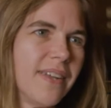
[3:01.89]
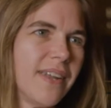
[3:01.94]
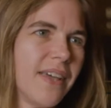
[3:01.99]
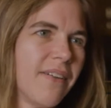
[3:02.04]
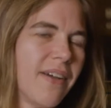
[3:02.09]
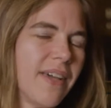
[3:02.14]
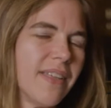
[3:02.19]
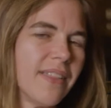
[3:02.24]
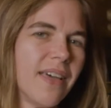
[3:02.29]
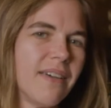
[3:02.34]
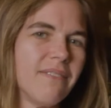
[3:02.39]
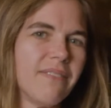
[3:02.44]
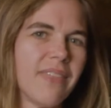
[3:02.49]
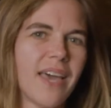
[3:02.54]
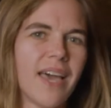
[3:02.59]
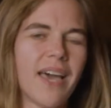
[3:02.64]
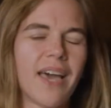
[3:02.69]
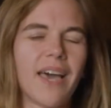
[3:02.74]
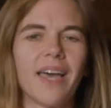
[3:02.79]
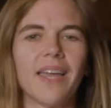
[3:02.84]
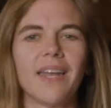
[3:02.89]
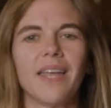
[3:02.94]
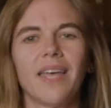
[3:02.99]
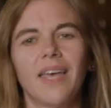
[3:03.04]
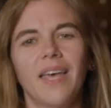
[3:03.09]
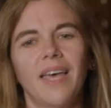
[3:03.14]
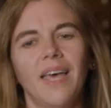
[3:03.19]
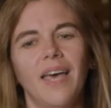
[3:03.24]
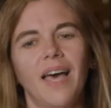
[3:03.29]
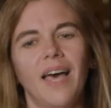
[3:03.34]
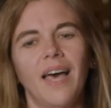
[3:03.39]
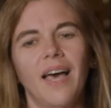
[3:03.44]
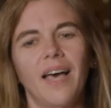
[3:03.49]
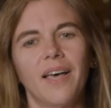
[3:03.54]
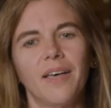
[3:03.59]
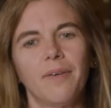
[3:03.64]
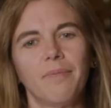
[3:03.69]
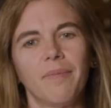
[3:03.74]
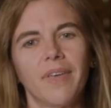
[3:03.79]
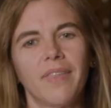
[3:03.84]
I love that.
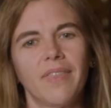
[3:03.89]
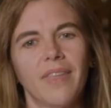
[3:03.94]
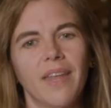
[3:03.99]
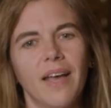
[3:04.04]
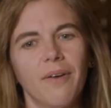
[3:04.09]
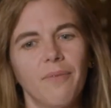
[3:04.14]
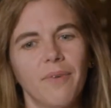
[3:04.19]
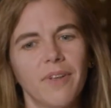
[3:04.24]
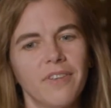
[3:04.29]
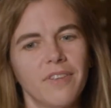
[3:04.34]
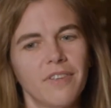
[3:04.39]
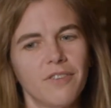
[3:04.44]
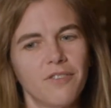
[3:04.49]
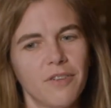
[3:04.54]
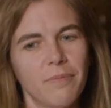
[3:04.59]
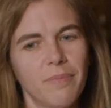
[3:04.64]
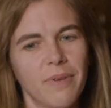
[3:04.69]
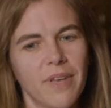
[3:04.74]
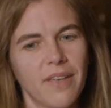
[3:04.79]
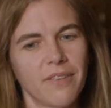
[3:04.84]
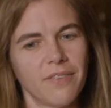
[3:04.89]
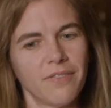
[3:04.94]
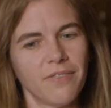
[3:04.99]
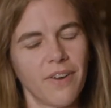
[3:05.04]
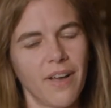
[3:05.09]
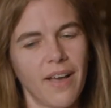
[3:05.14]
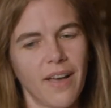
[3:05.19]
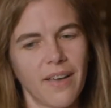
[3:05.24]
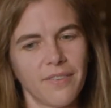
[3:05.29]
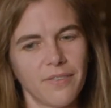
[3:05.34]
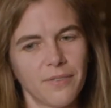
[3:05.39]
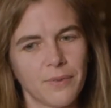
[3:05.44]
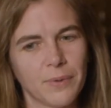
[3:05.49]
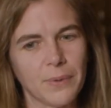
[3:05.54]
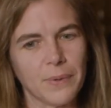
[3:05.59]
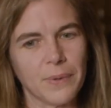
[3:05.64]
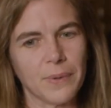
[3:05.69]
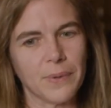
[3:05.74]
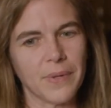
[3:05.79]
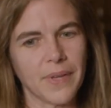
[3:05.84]
And then I went to GPS for high
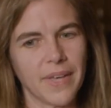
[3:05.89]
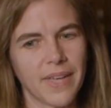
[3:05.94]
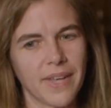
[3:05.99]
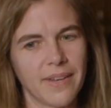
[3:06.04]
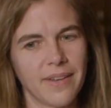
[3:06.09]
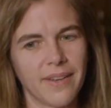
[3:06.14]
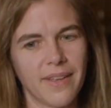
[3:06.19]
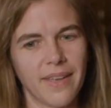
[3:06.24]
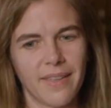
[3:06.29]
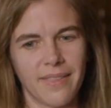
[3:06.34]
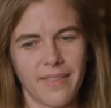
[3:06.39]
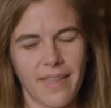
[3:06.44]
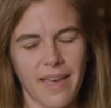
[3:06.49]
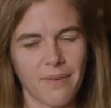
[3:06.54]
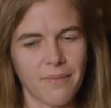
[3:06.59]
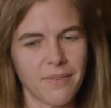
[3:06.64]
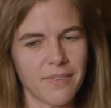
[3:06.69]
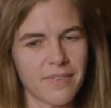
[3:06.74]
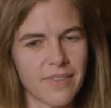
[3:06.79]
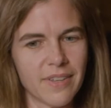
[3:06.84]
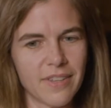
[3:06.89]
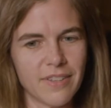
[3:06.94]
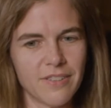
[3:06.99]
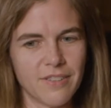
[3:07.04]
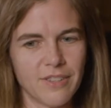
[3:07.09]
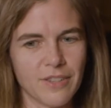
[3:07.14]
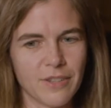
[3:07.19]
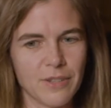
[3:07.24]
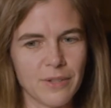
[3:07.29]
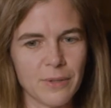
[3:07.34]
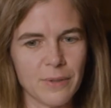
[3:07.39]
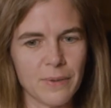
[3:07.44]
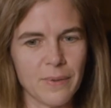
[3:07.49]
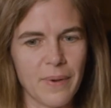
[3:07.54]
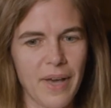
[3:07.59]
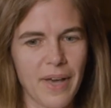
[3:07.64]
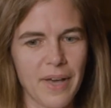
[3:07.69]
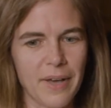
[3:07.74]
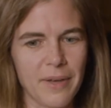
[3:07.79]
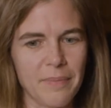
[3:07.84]
school, and that was good too.
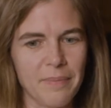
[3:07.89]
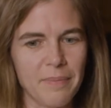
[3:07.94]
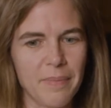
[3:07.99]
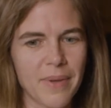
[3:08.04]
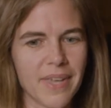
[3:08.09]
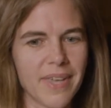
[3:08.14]
But